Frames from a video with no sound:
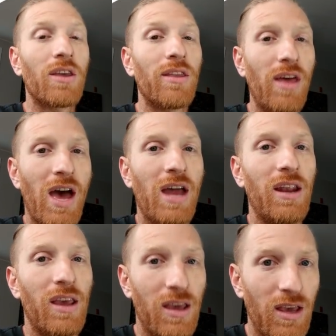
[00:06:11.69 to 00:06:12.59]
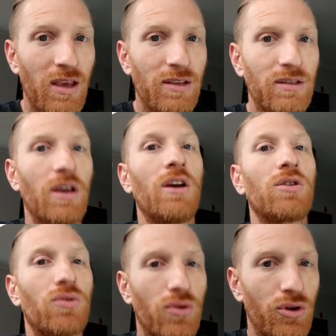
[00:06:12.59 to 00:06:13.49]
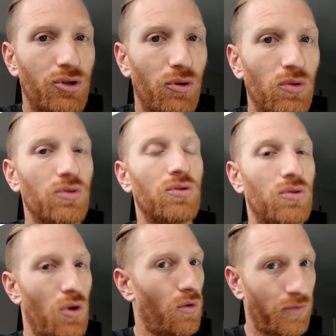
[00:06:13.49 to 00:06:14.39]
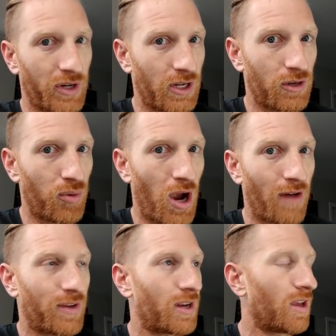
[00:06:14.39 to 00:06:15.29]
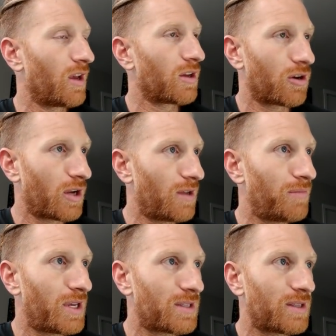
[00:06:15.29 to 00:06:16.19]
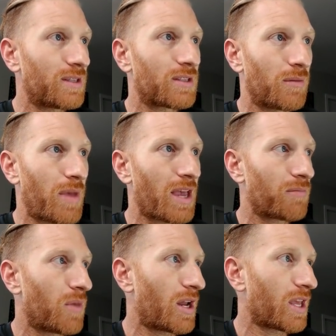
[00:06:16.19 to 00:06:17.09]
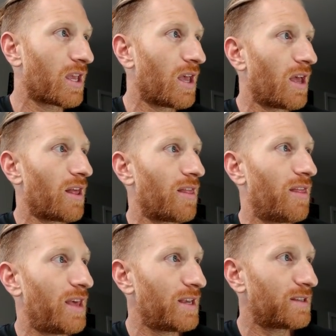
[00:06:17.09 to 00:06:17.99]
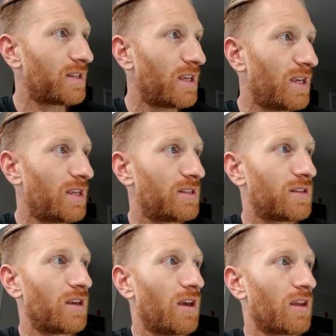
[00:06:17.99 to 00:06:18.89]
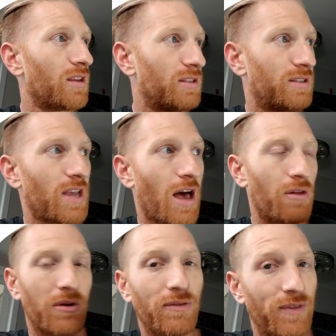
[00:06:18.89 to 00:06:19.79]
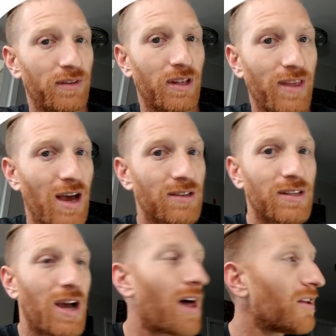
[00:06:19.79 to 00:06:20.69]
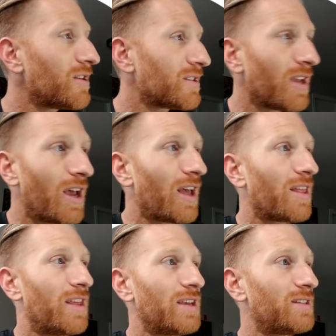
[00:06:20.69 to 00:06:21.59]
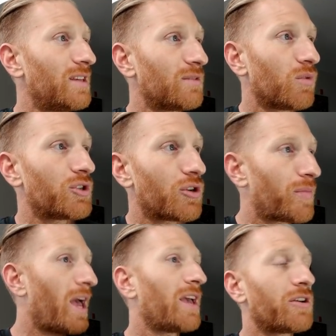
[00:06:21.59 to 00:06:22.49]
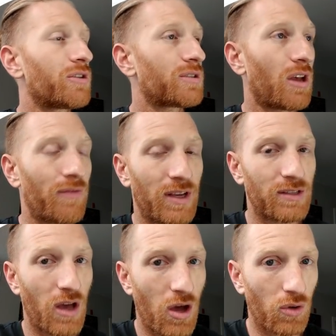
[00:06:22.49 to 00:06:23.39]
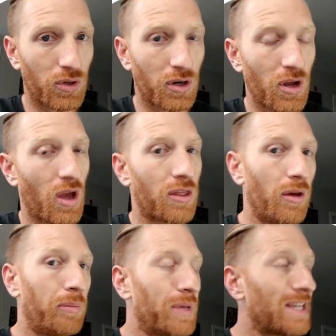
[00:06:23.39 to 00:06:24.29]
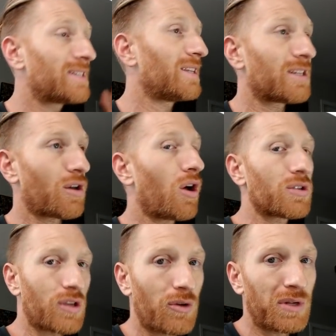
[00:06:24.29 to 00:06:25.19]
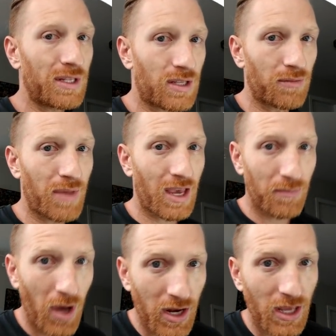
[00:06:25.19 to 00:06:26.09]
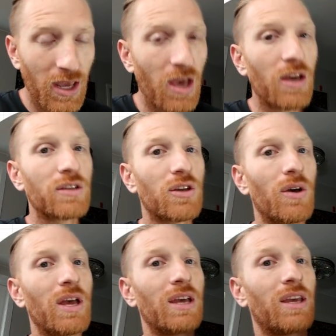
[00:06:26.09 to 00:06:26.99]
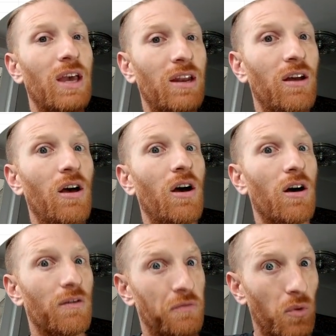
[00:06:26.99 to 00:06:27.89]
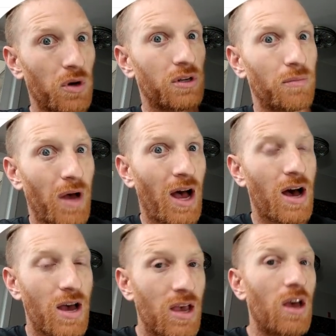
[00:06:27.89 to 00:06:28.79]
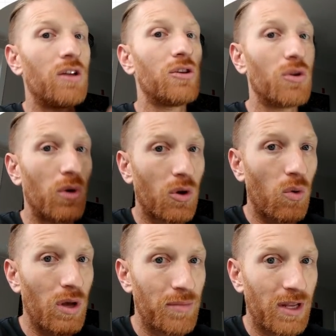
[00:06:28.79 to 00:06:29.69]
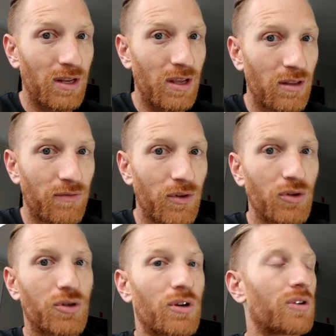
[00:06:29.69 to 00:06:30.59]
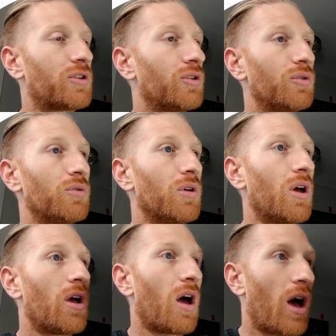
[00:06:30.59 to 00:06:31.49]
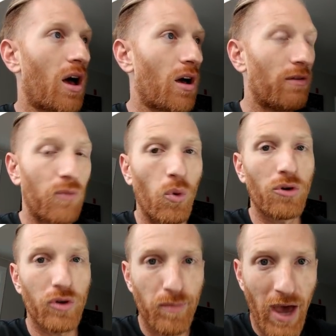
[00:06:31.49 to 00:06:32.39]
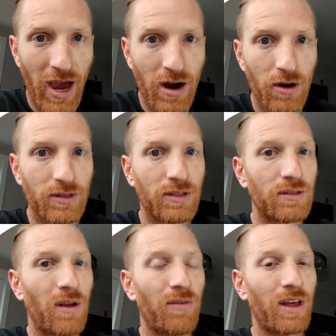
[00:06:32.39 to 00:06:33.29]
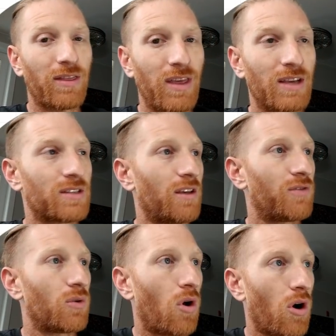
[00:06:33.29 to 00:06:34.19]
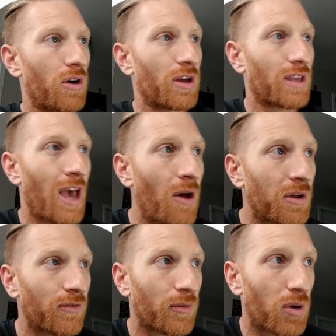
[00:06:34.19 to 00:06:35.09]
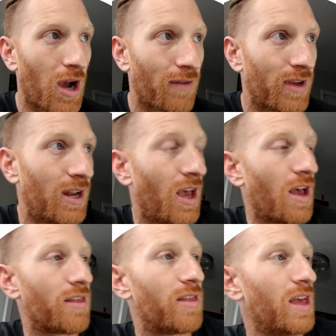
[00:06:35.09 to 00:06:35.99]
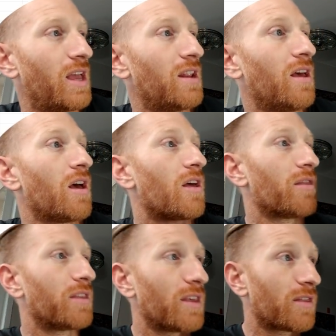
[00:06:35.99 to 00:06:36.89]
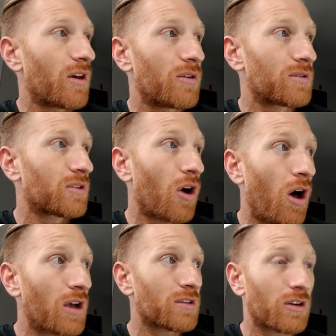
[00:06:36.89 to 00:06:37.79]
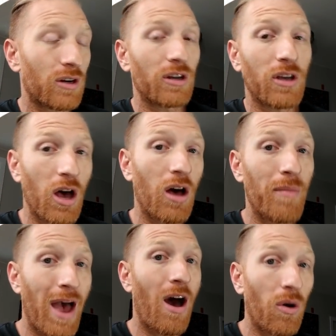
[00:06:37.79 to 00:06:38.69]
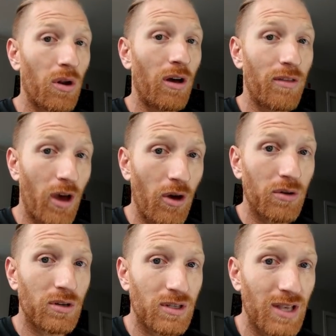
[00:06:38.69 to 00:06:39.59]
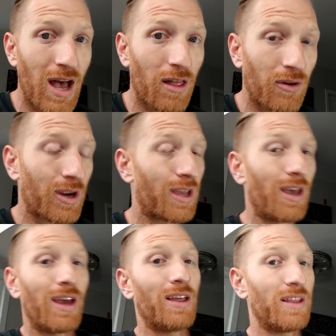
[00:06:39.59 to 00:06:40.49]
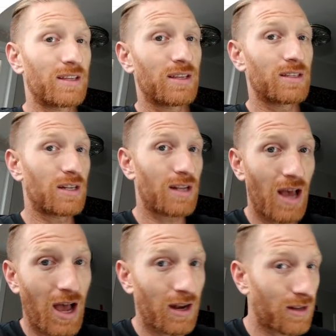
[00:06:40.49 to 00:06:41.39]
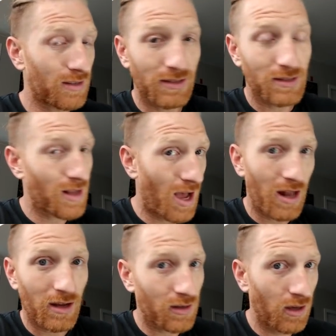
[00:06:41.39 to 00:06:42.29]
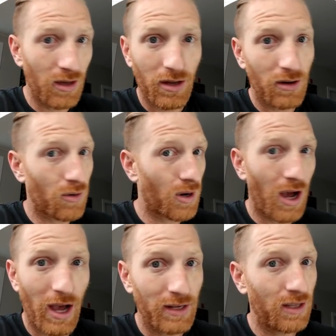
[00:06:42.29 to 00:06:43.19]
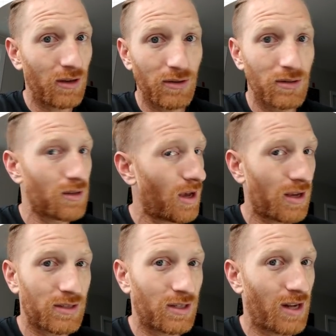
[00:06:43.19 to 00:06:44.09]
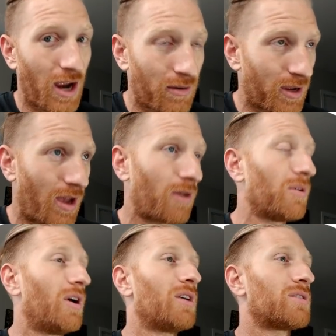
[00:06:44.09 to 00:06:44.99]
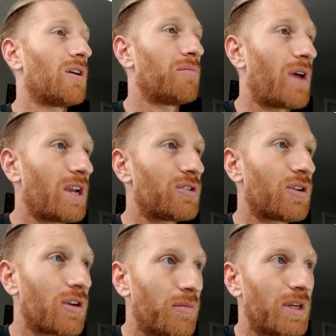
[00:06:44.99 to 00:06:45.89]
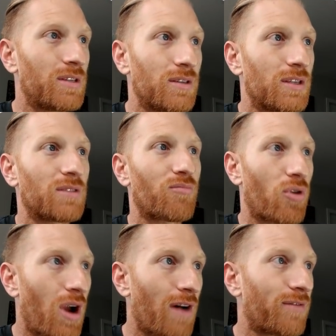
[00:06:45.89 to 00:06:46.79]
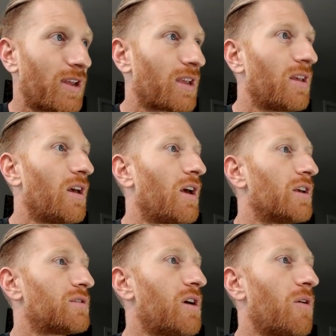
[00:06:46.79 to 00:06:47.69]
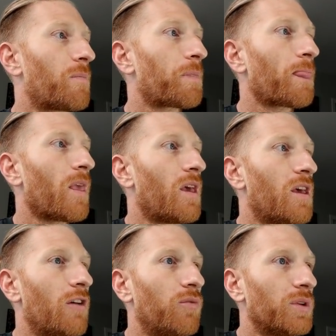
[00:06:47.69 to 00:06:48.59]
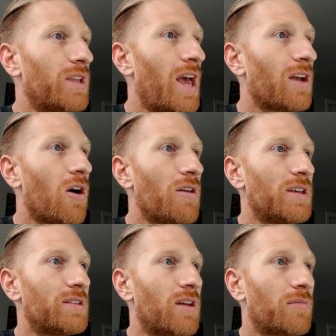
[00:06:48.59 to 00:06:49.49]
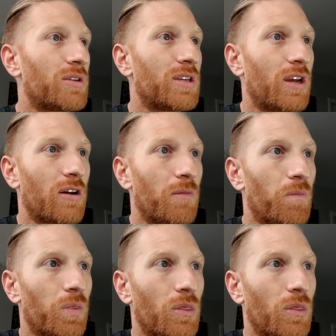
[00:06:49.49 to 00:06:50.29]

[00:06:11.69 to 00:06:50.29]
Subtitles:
That is crucial. Don't forget your profit. You're in business to make money. This is the salary, $50,000. This is what you're paying yourself as the owner. The business also needs to make money so it can afford to buy new equipment in the future, to afford repairs and stuff like this. If you aren't accounting for profit, then those costs are going to come out of the owner's salary. And this is not a good or ideal scenario. So make sure your business is profiting. So if we take all these numbers here,